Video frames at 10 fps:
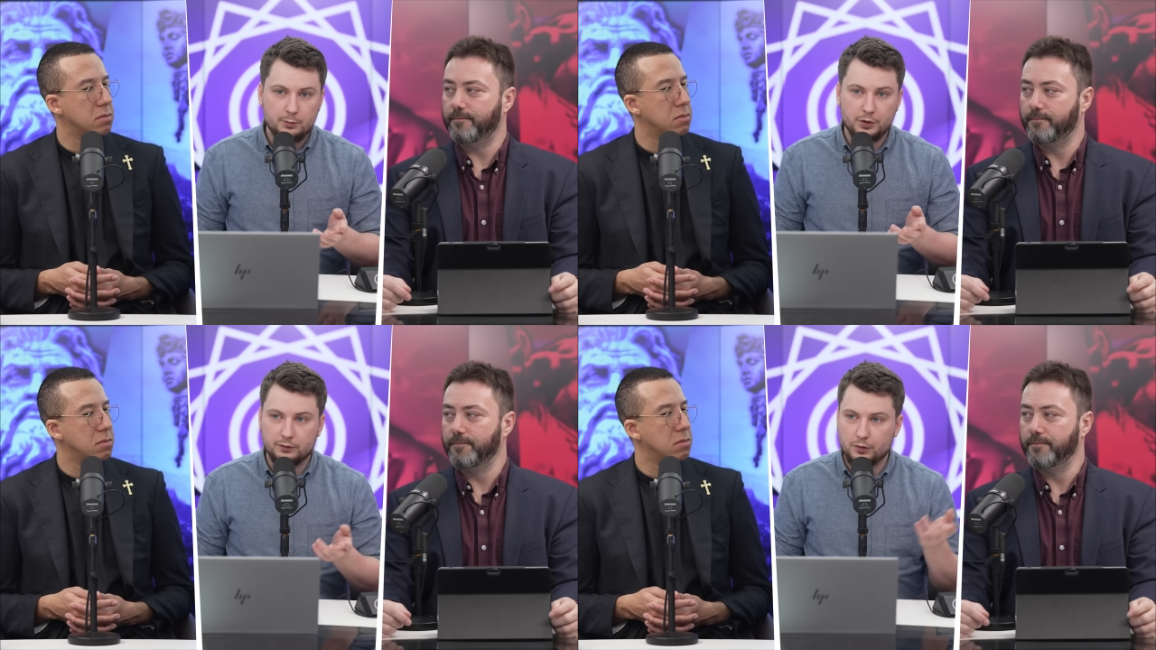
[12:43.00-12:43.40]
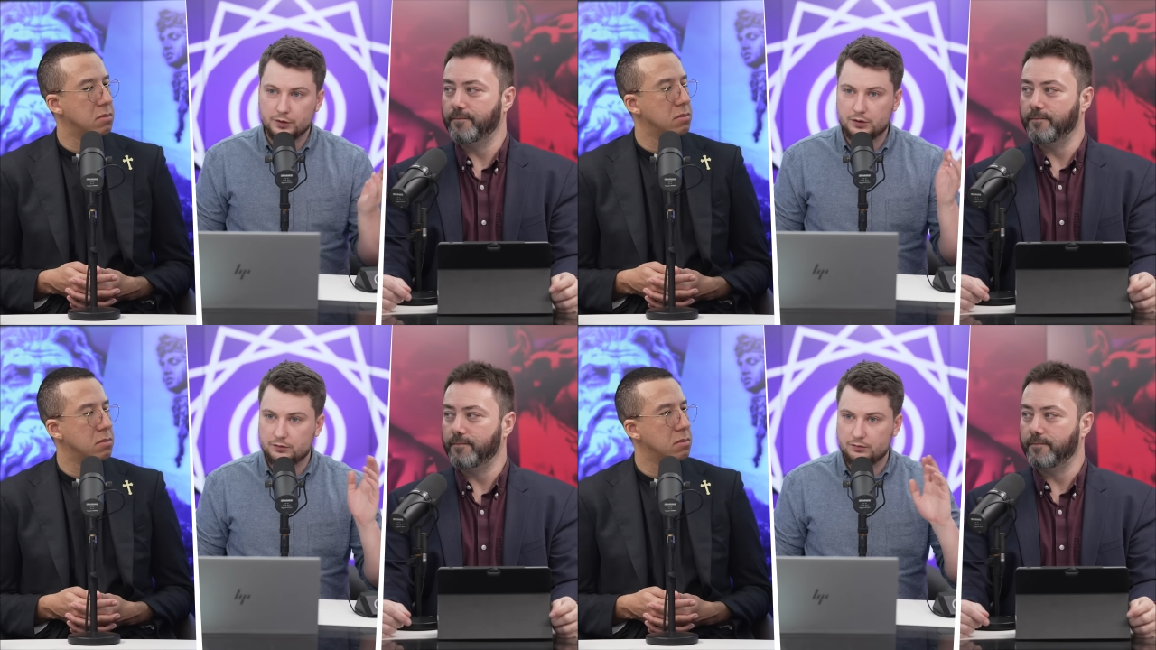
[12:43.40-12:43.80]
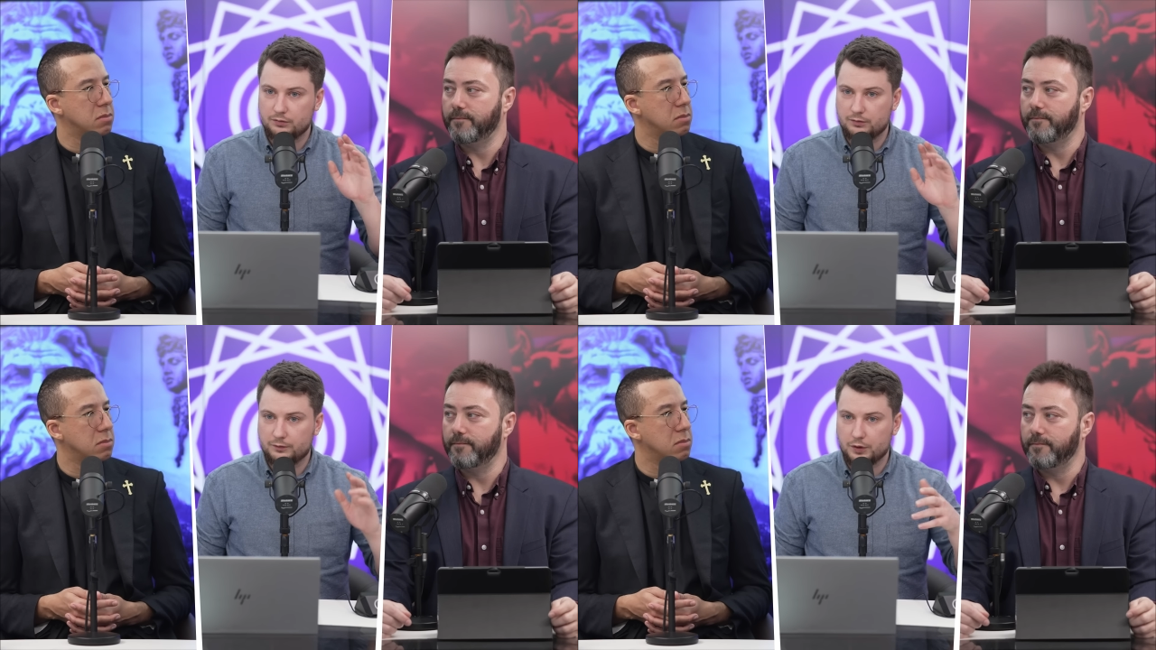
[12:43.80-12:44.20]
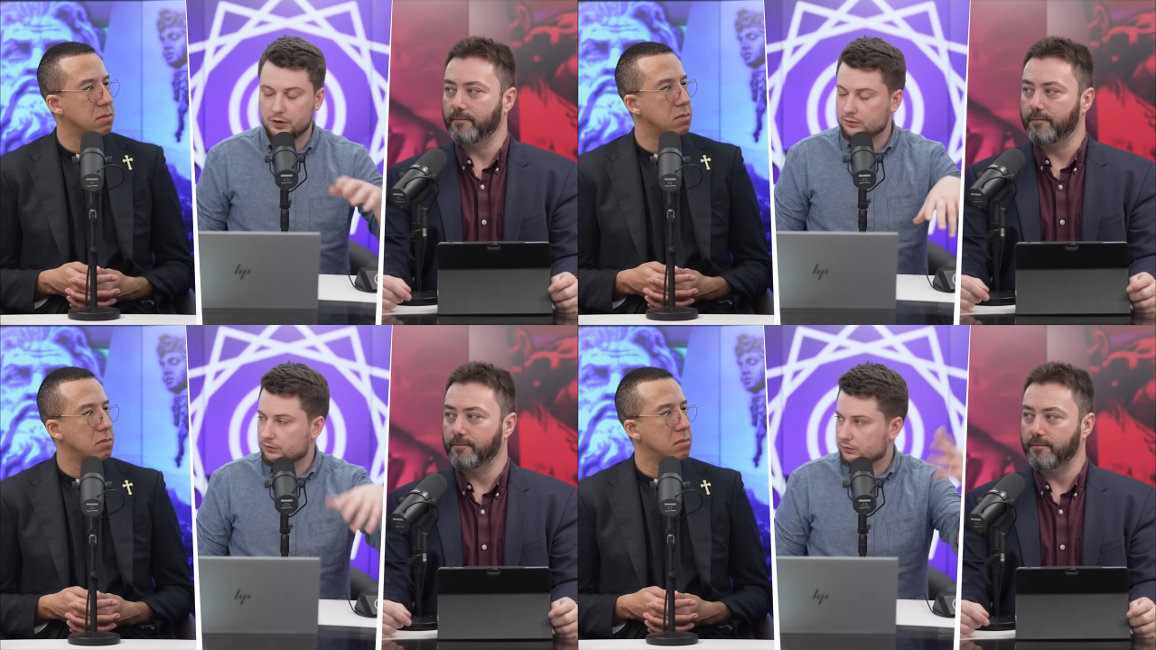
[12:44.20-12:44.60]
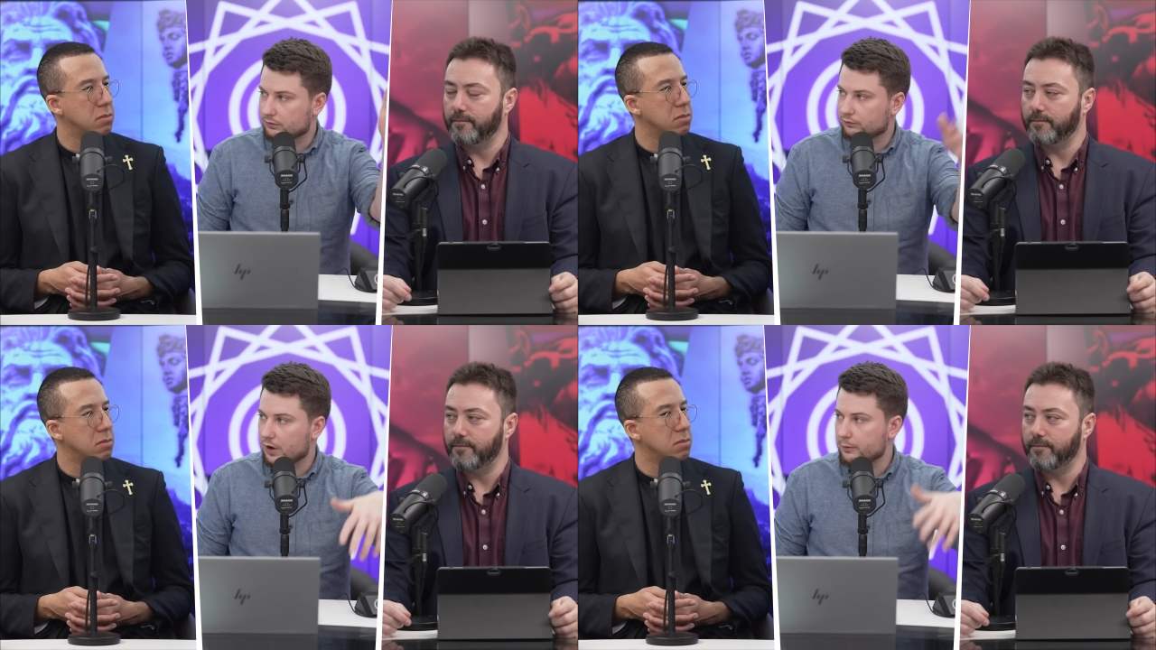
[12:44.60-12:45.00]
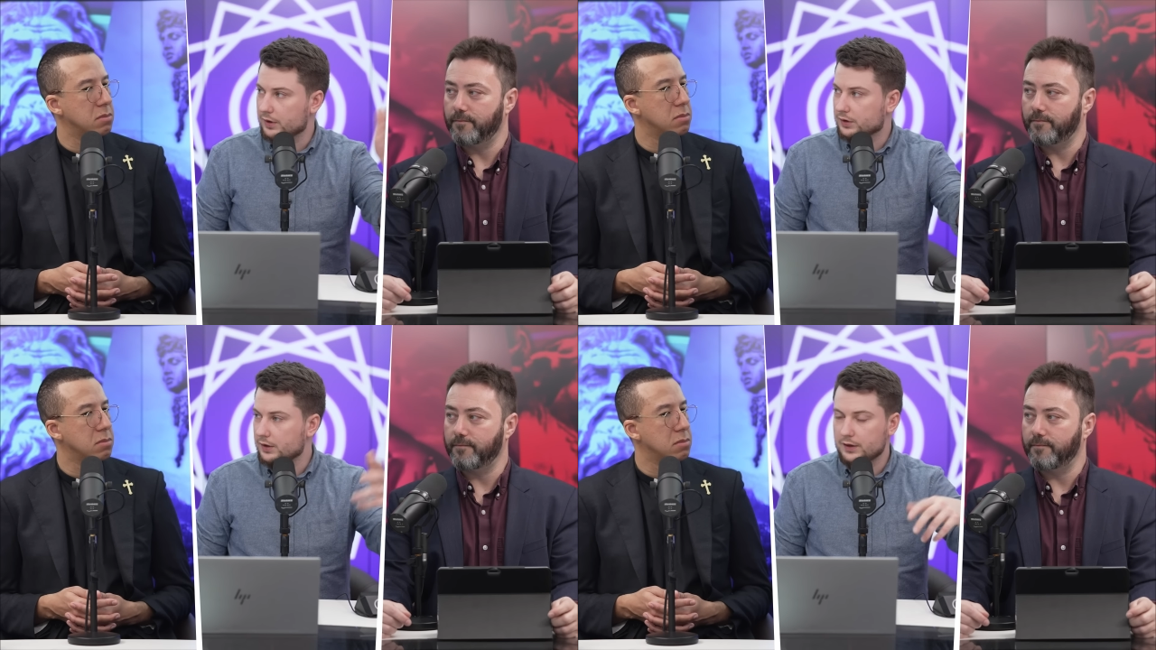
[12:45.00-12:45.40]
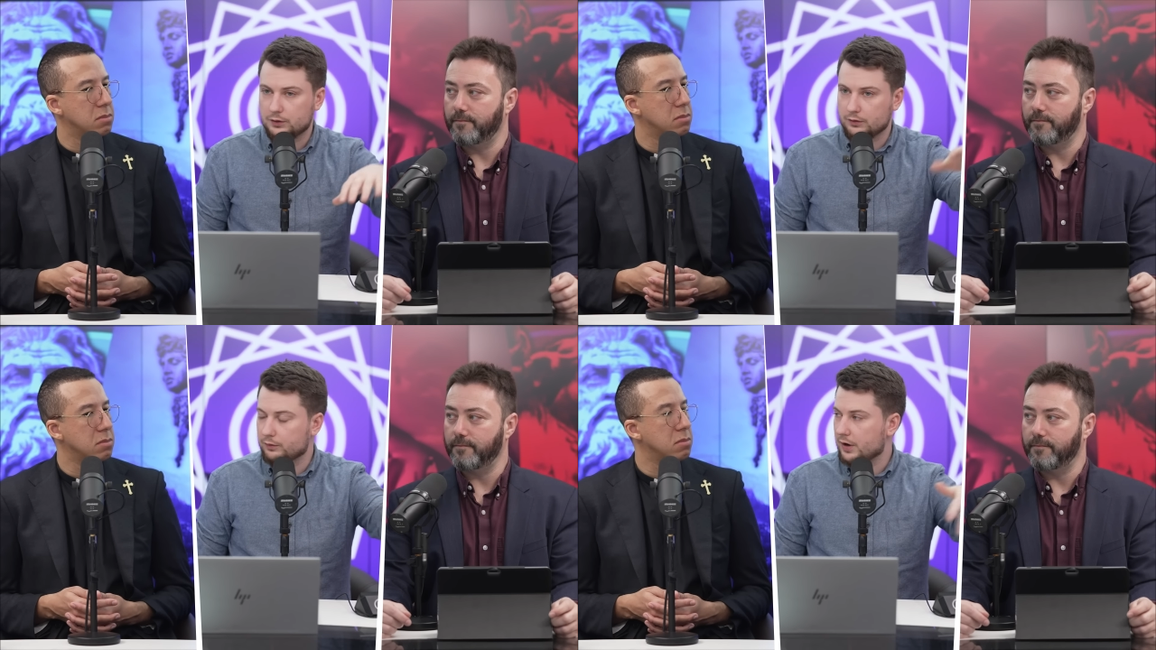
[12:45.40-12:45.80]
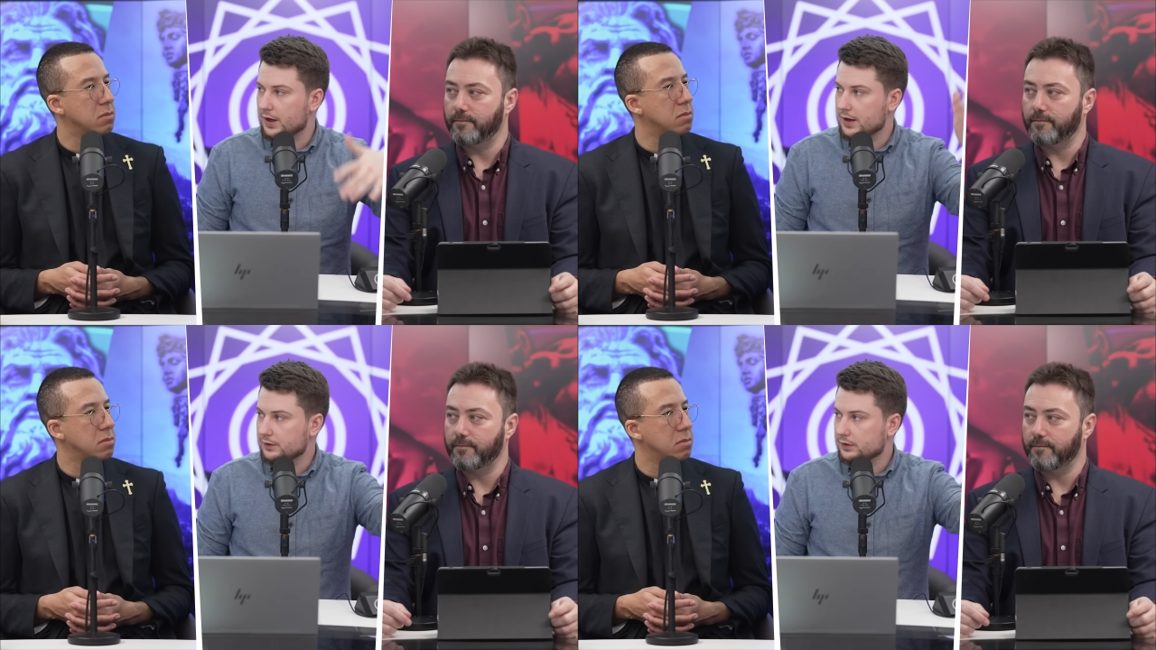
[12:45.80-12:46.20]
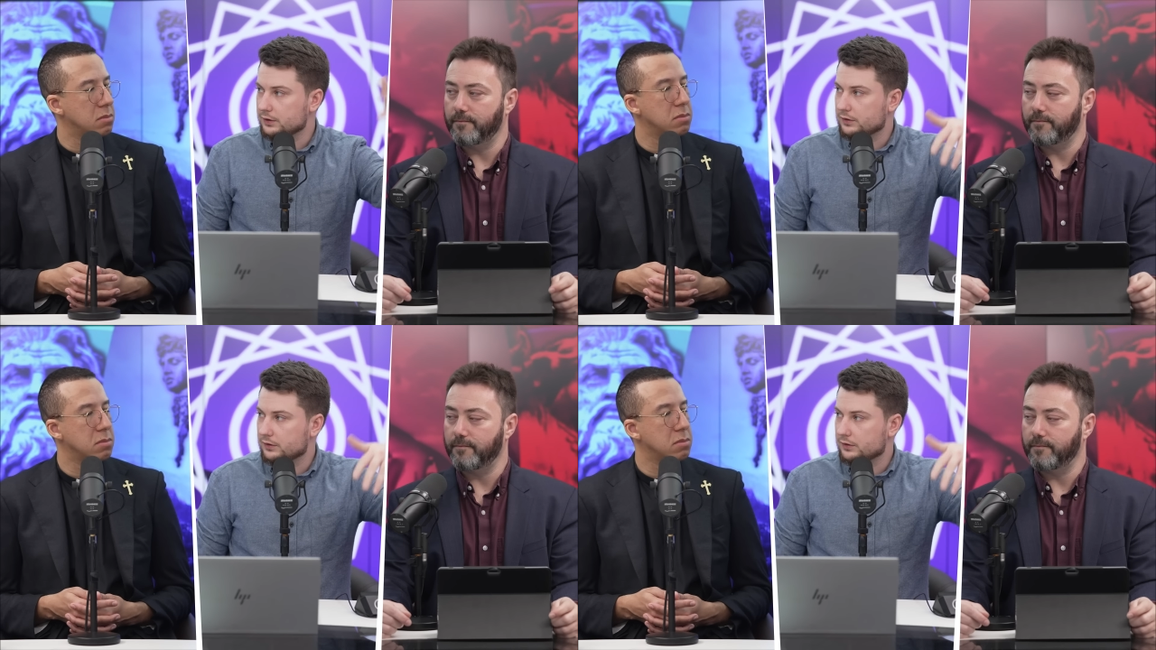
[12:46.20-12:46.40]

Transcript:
Speaker 1: But of course, for the right-wing side, that's sort of where it ends.